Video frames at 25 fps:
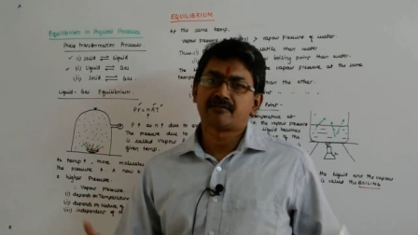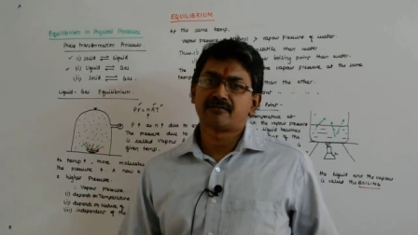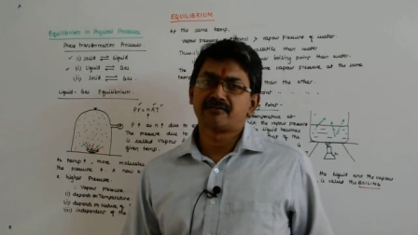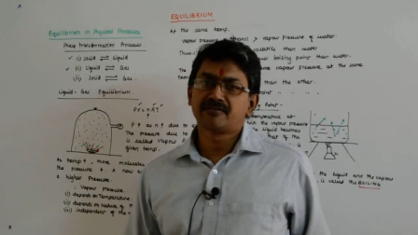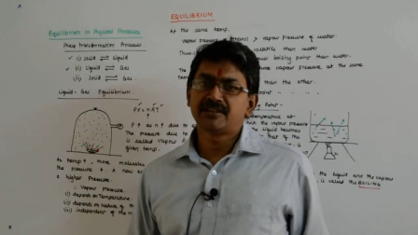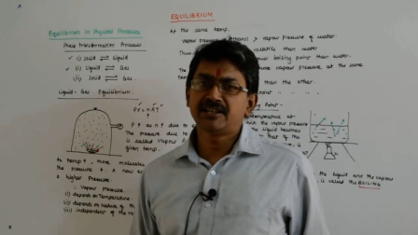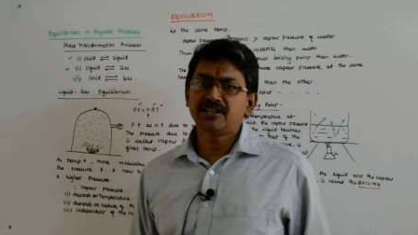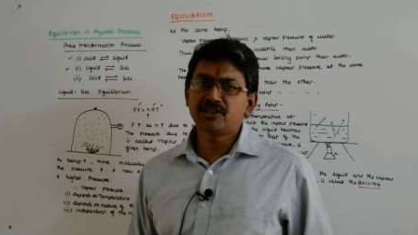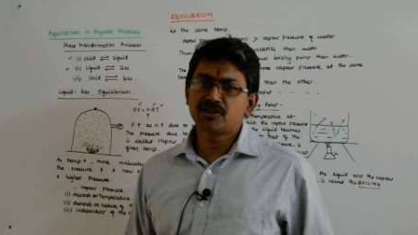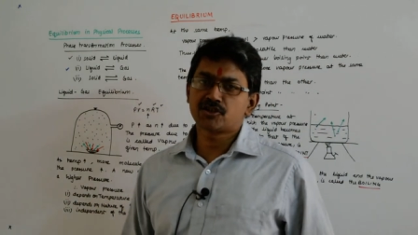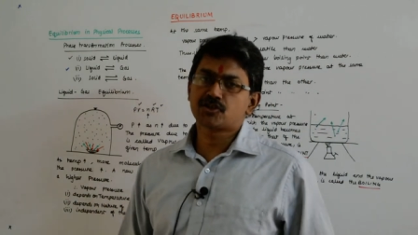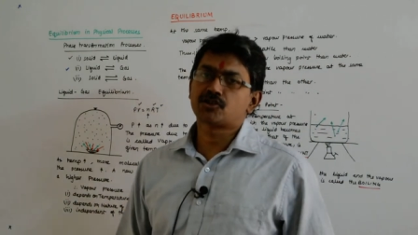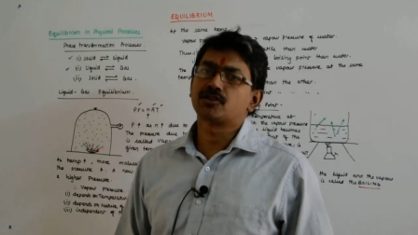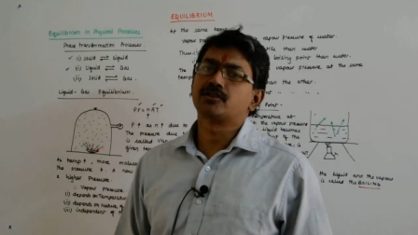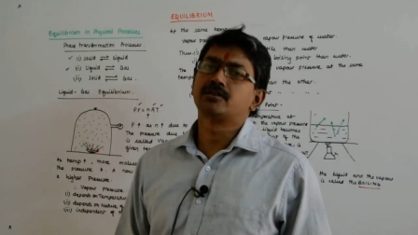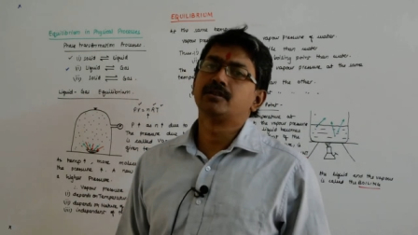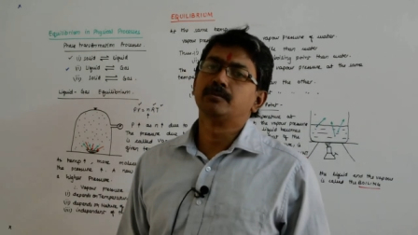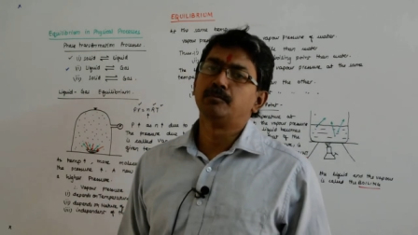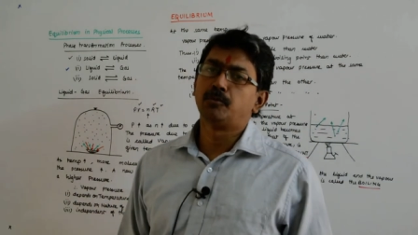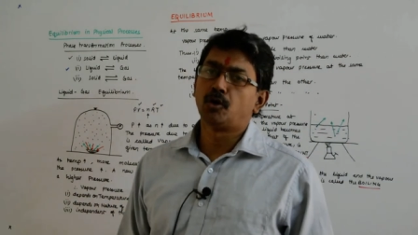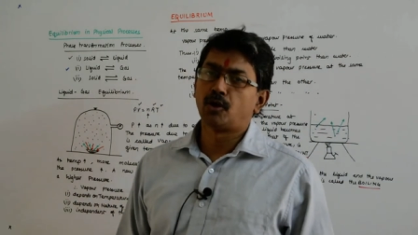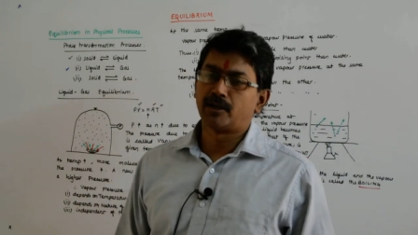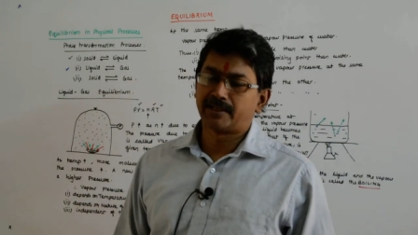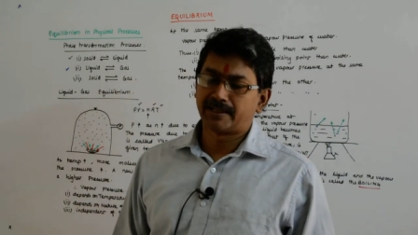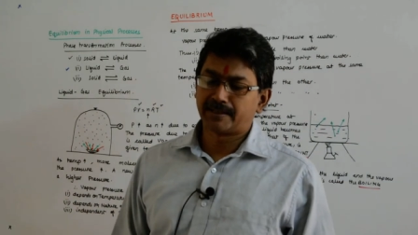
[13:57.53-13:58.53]
reached the
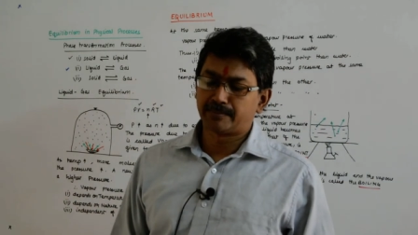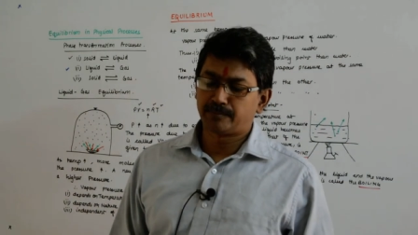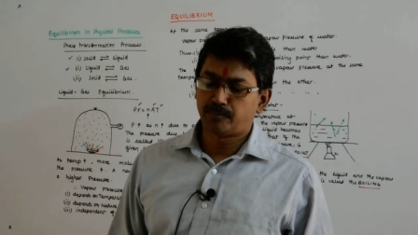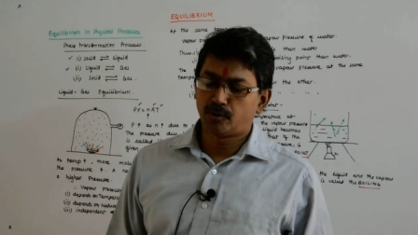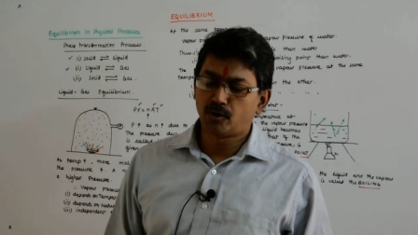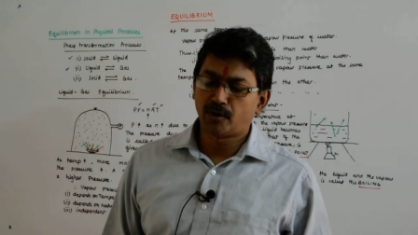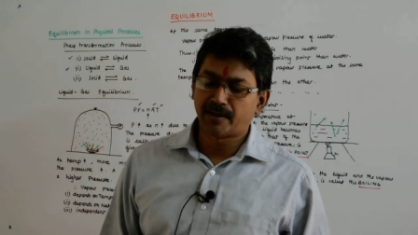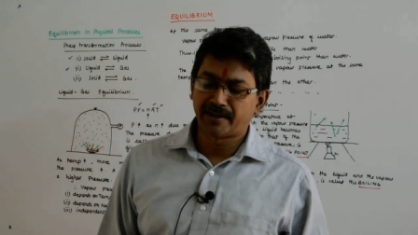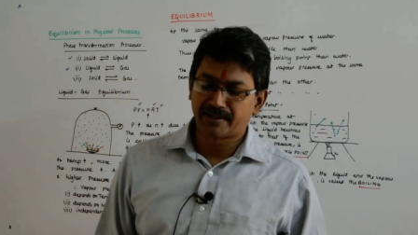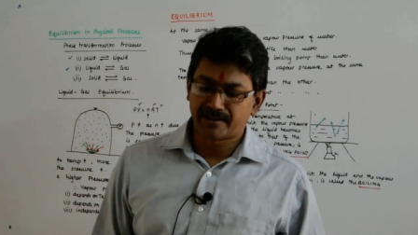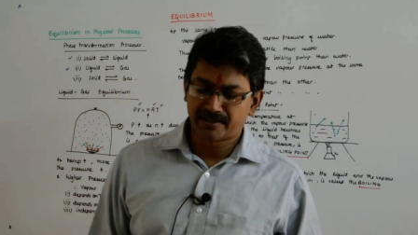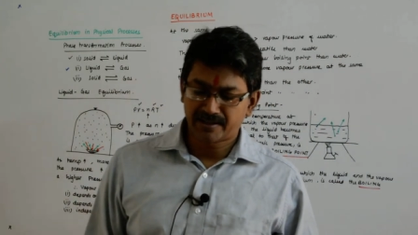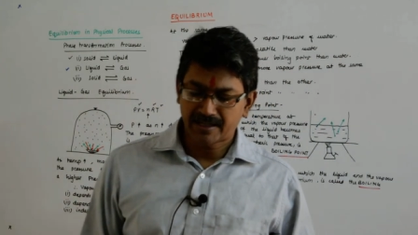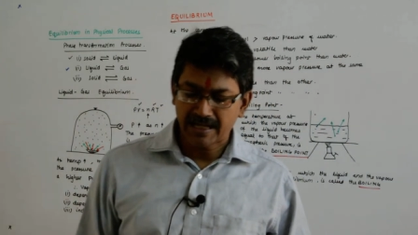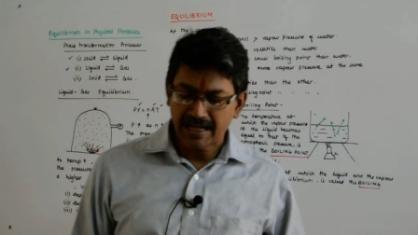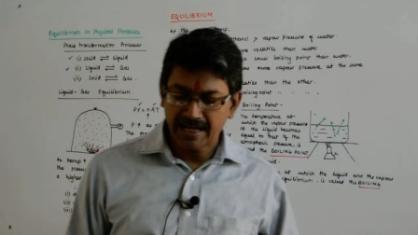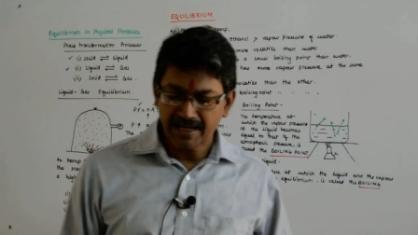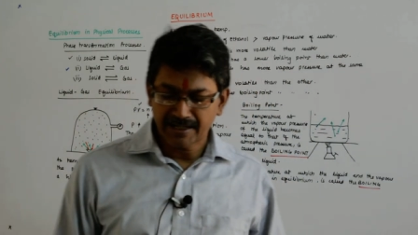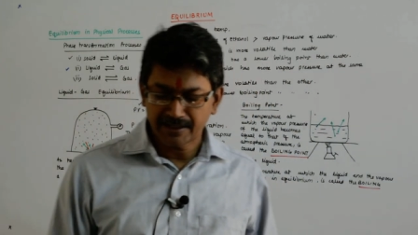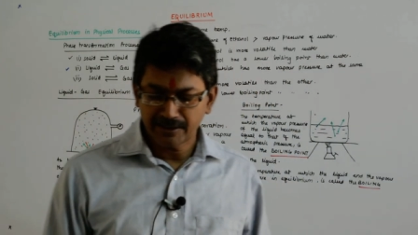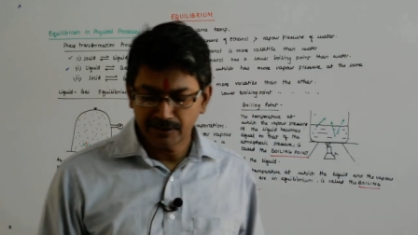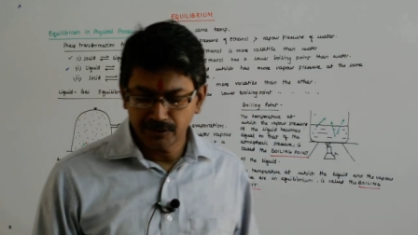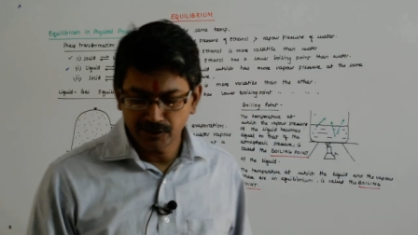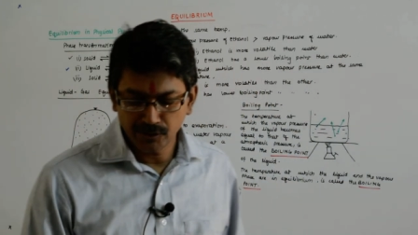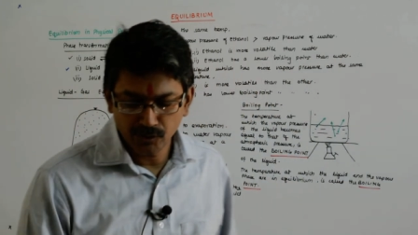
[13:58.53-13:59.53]
boiling point,
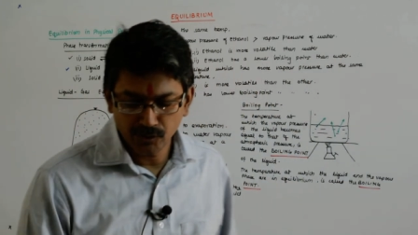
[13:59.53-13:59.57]
and